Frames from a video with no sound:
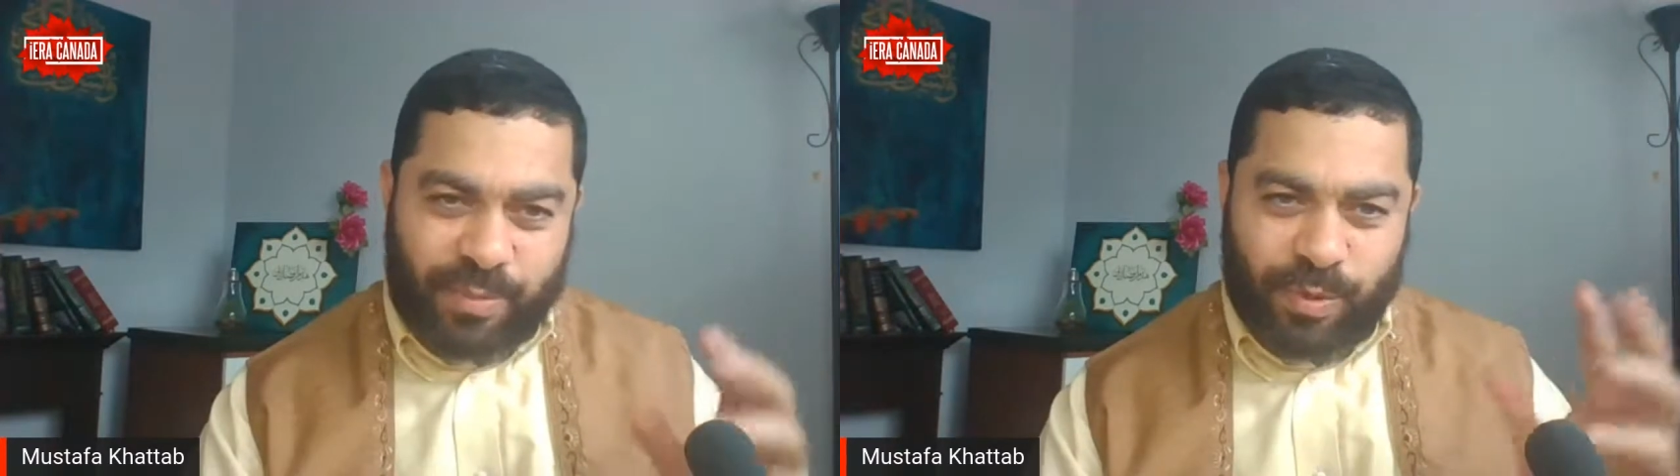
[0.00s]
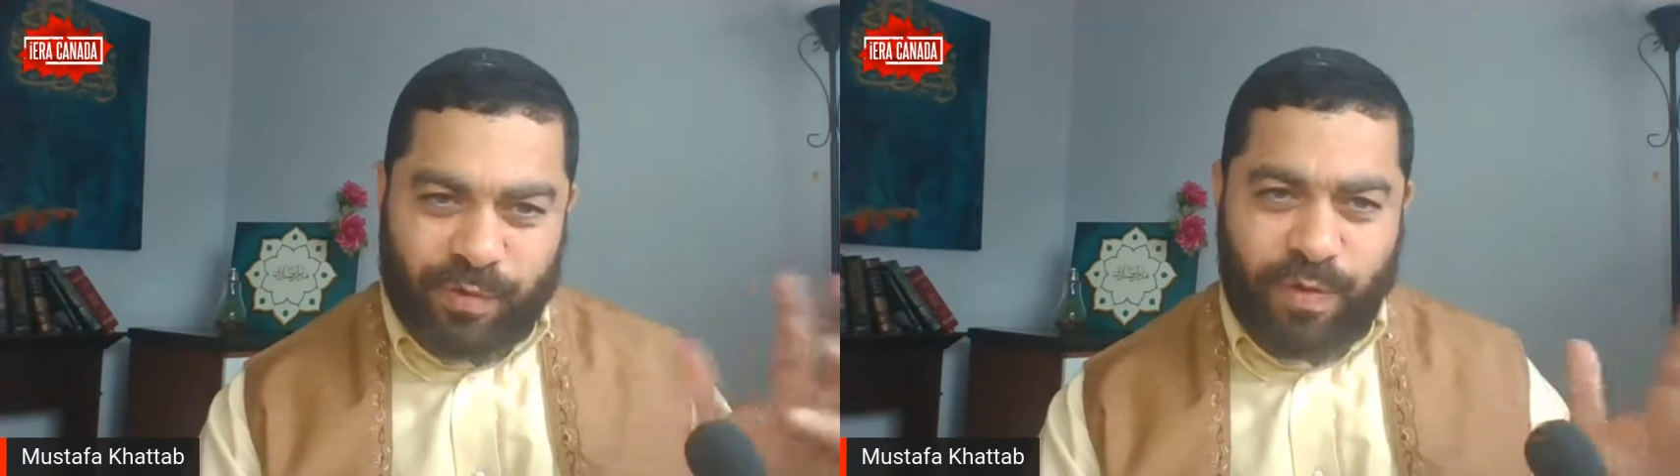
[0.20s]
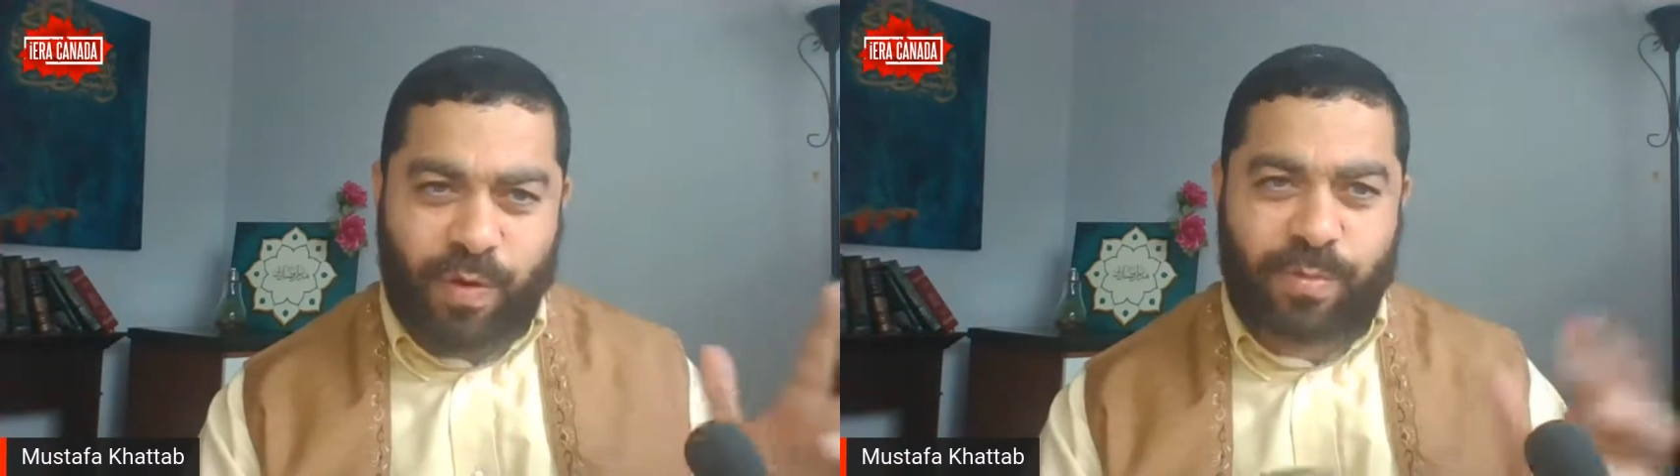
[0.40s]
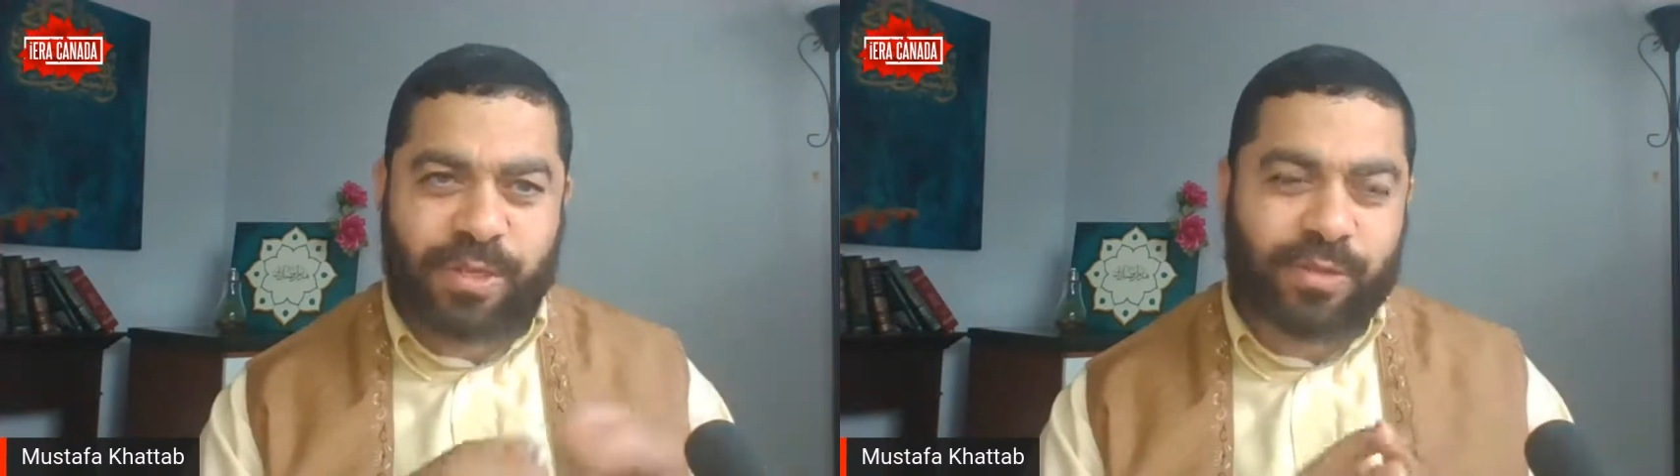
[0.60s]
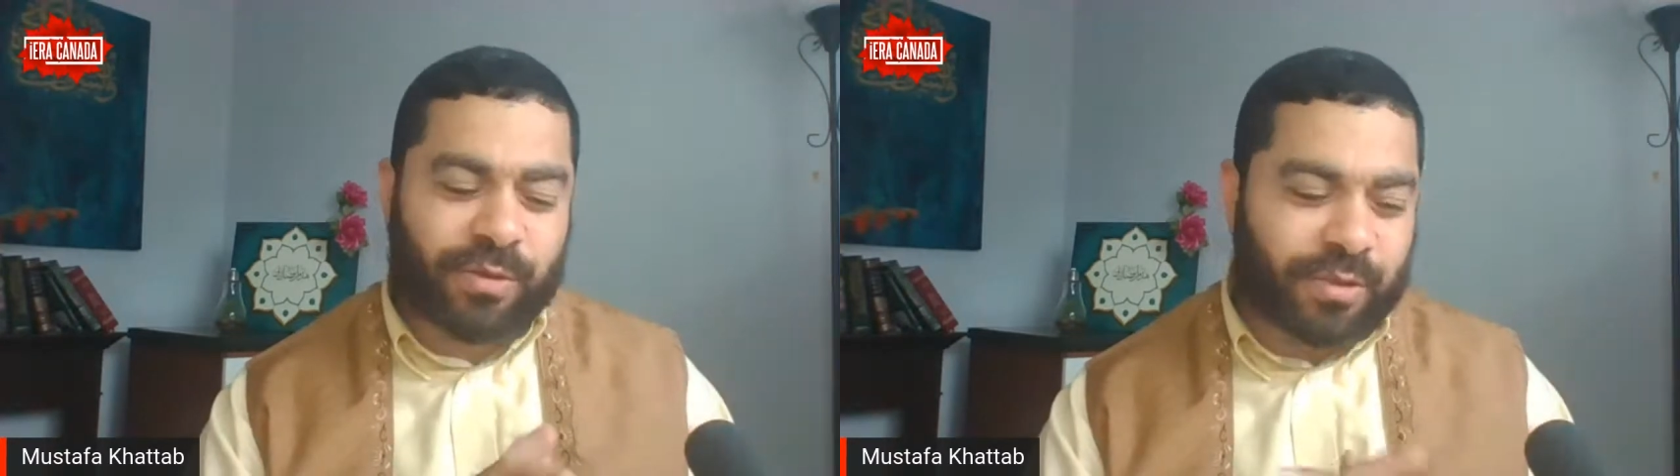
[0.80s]

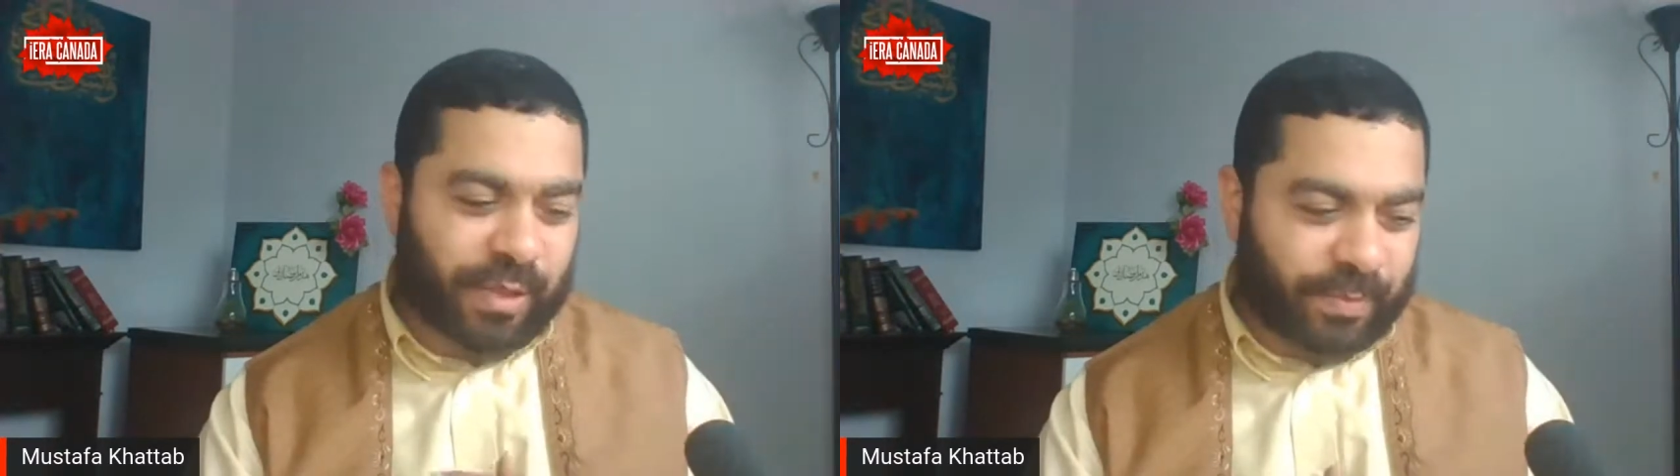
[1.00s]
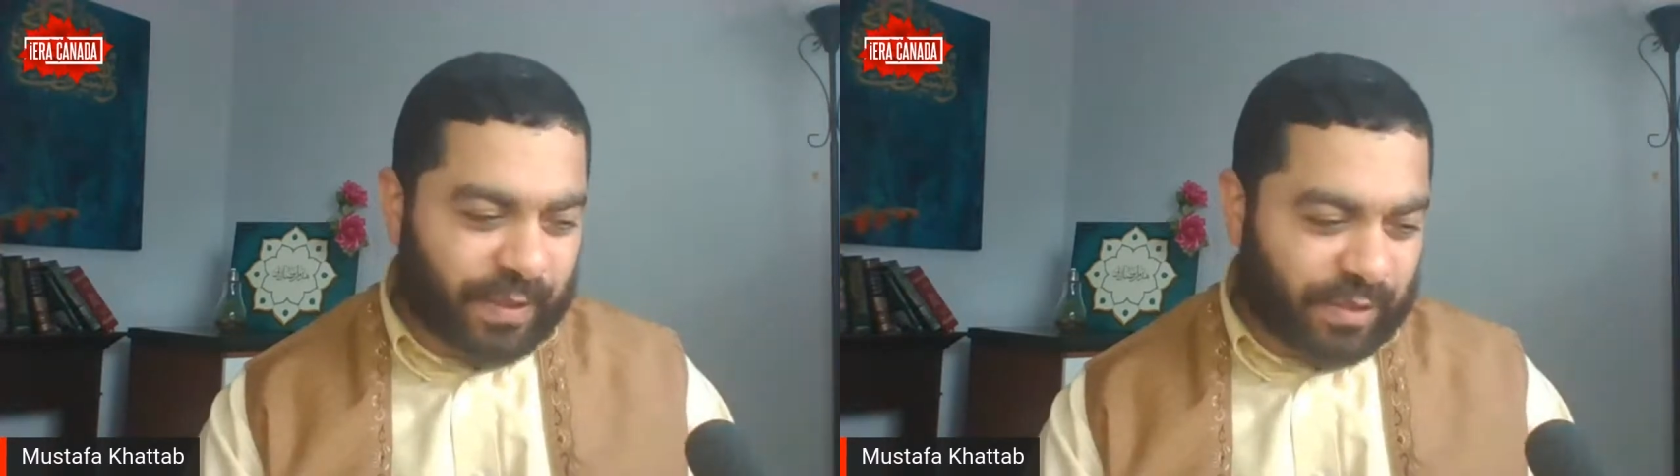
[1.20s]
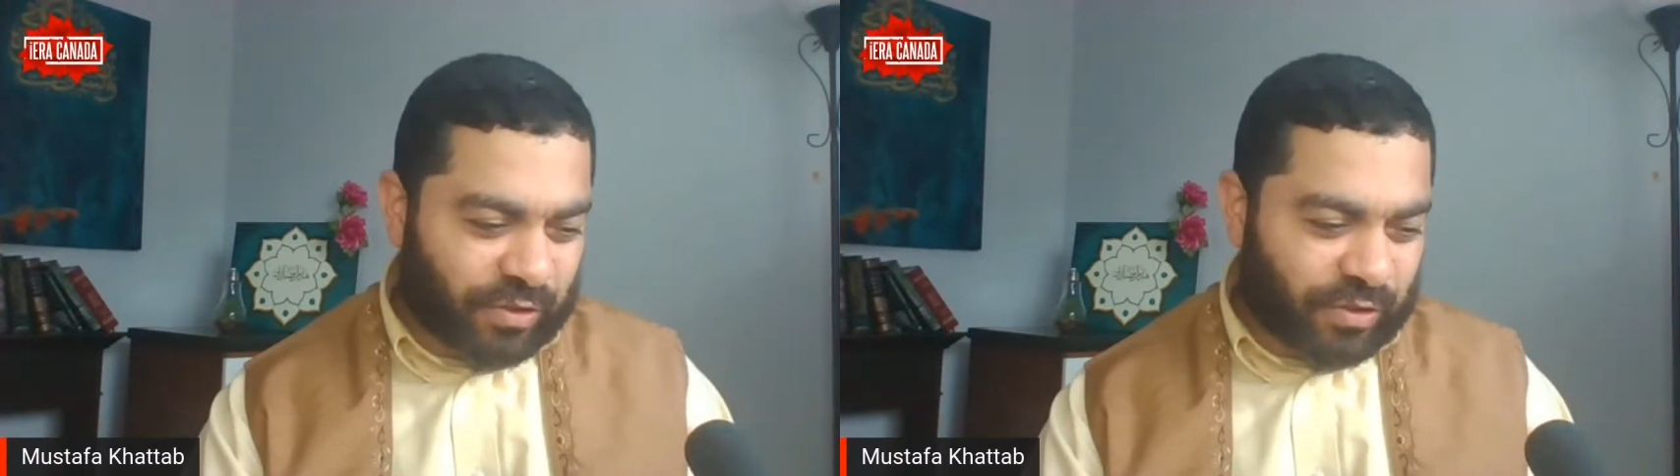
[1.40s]
performance or something.